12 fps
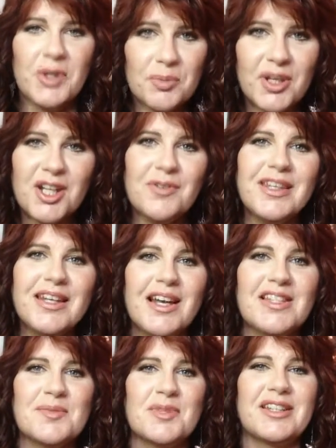Anyway, you
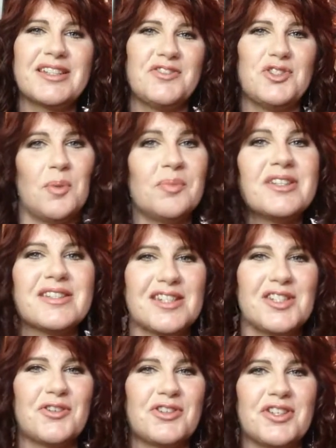guys, I'm going to let you jump into the
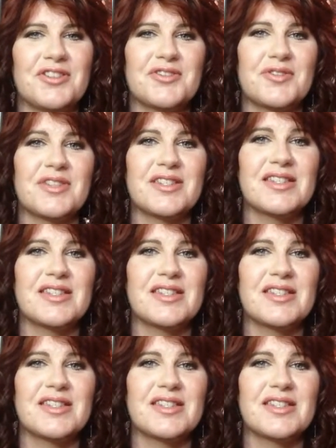tutorial so this